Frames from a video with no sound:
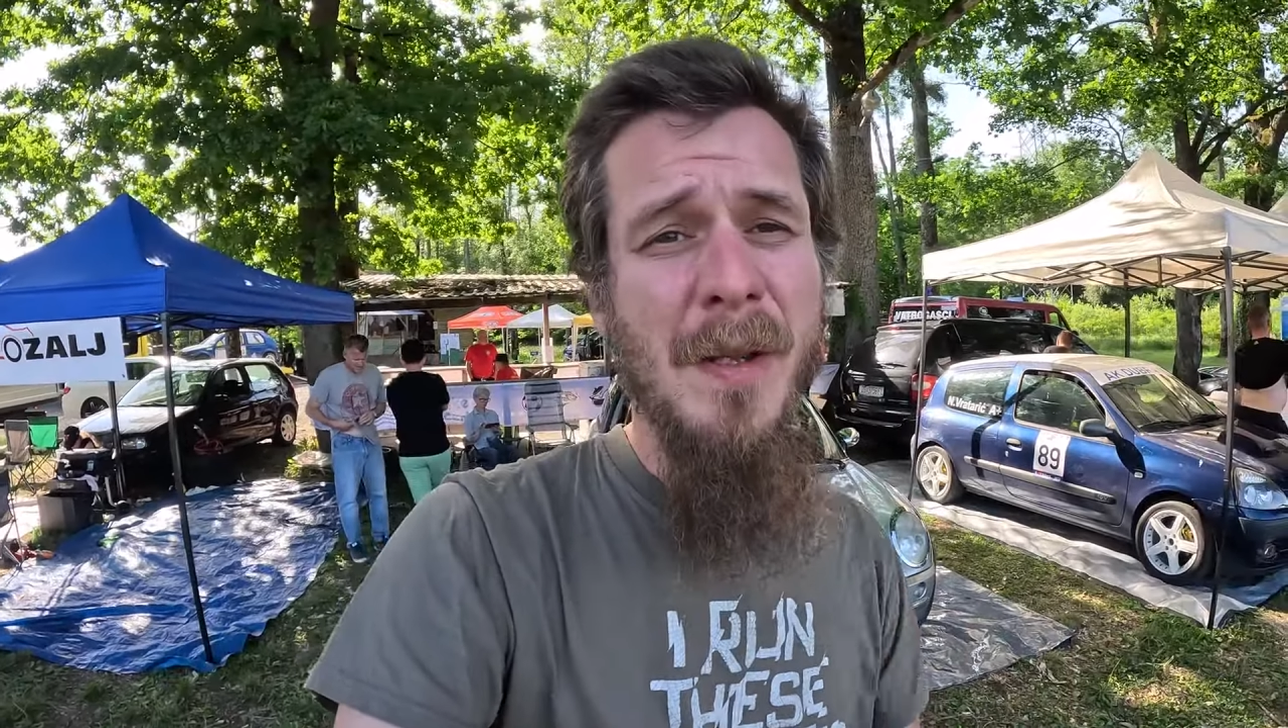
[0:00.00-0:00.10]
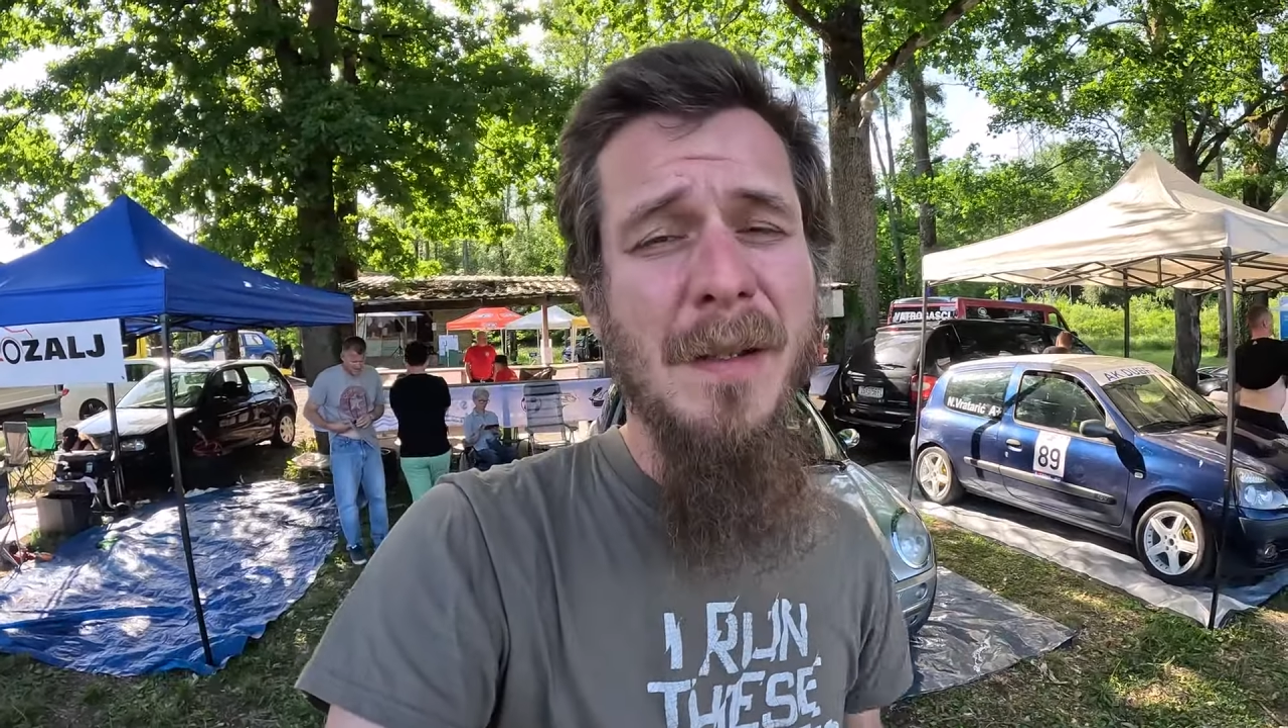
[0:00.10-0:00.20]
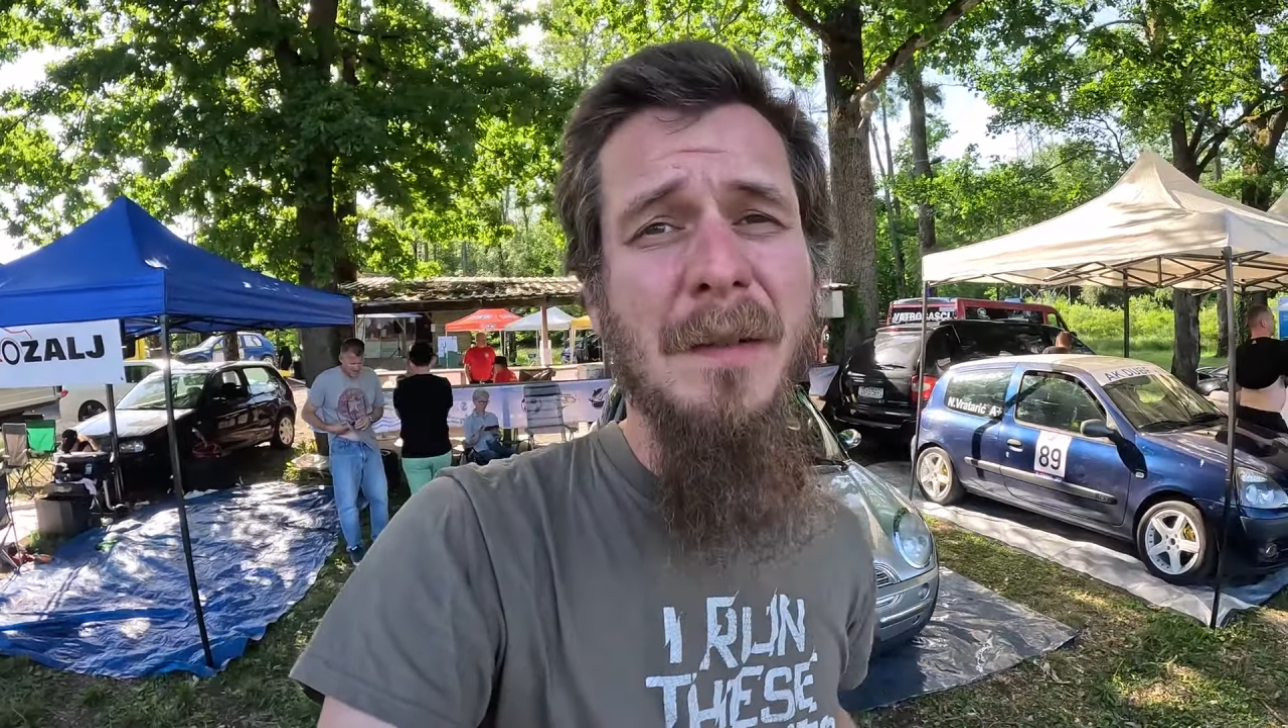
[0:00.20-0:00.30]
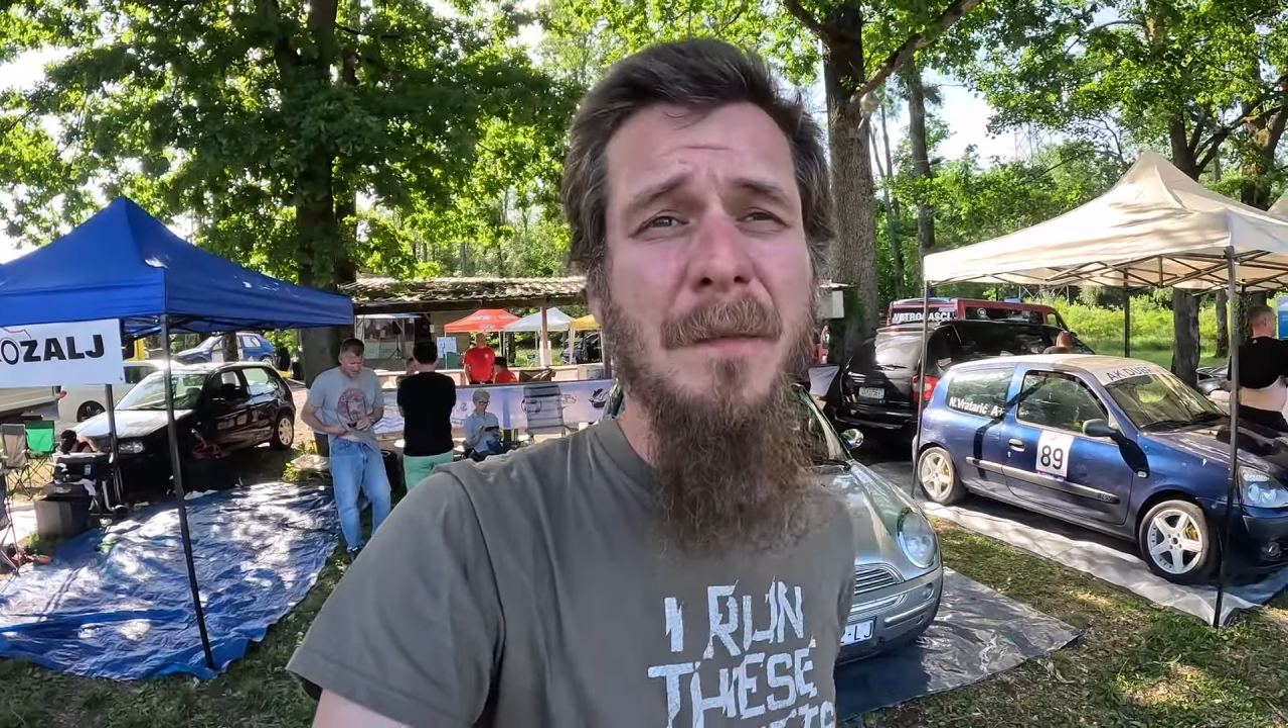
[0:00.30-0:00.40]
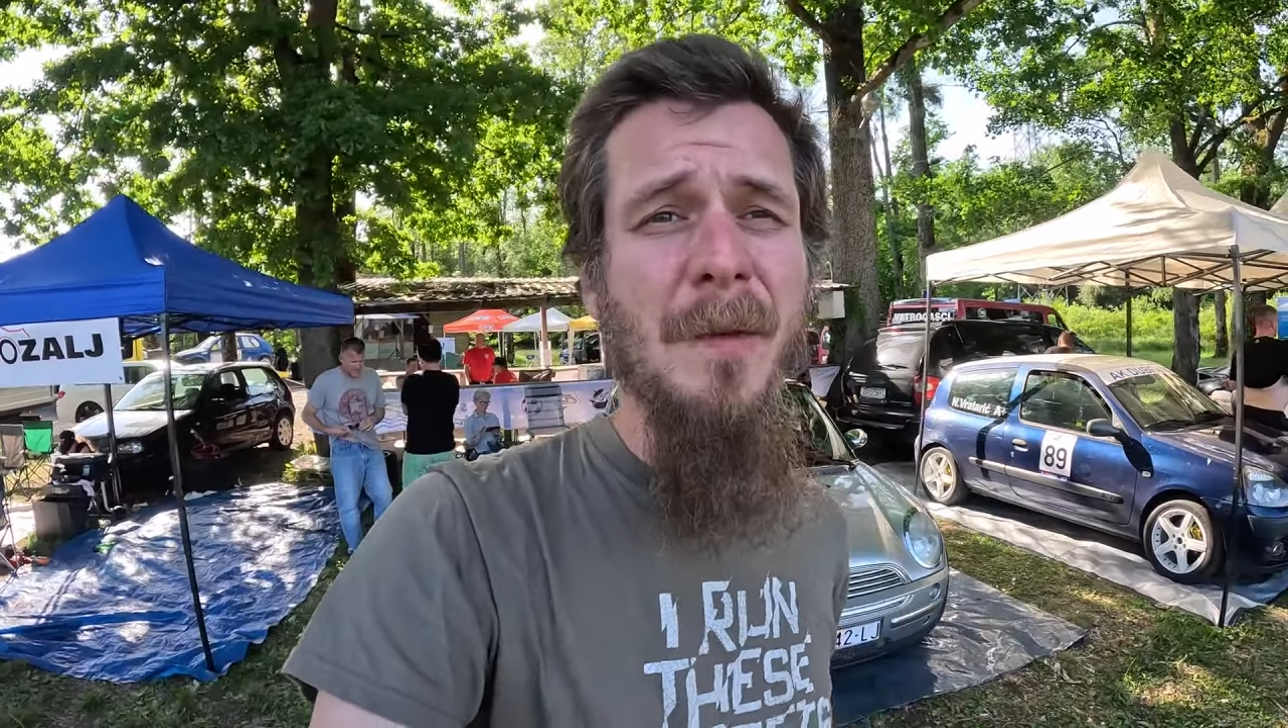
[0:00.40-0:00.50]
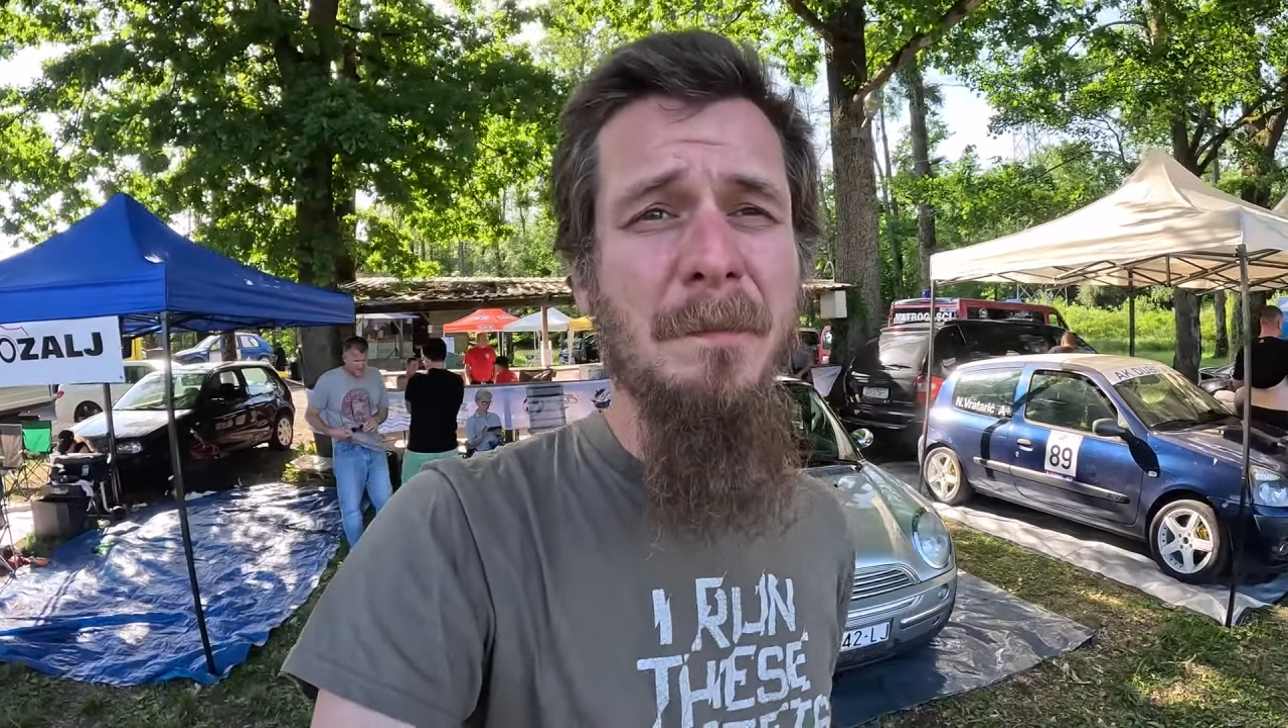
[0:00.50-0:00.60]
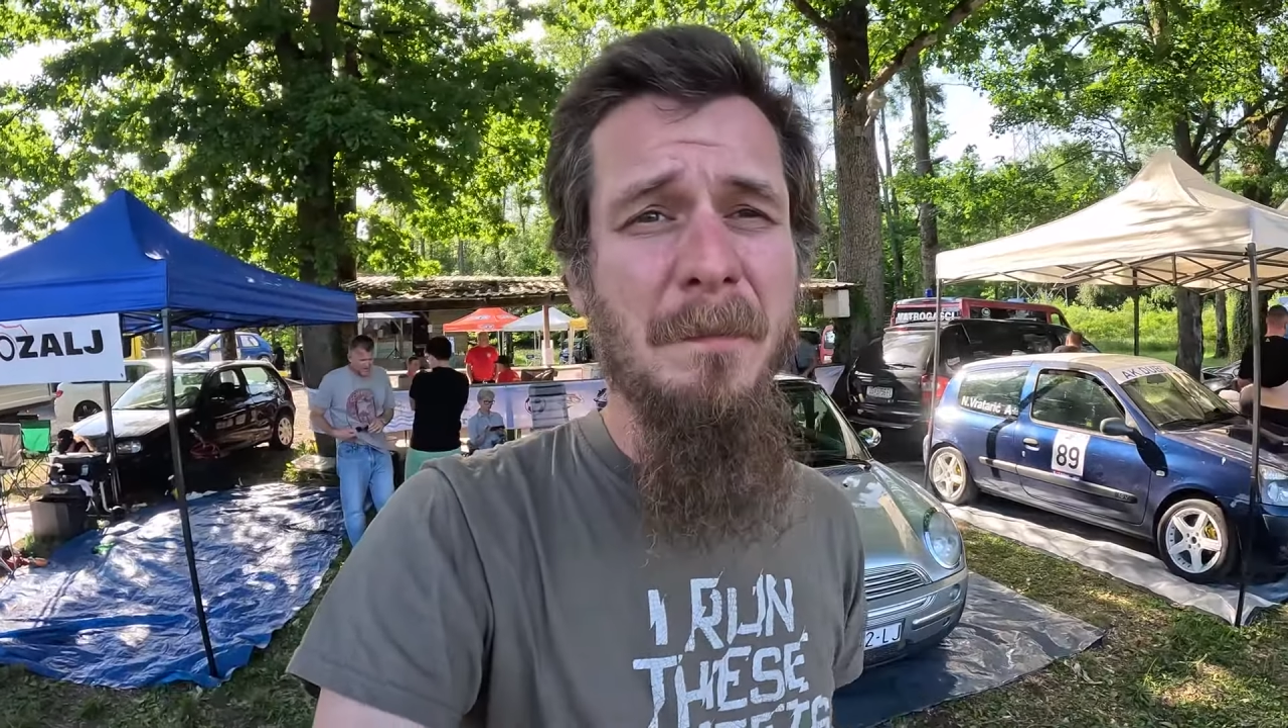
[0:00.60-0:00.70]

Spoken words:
penalty for,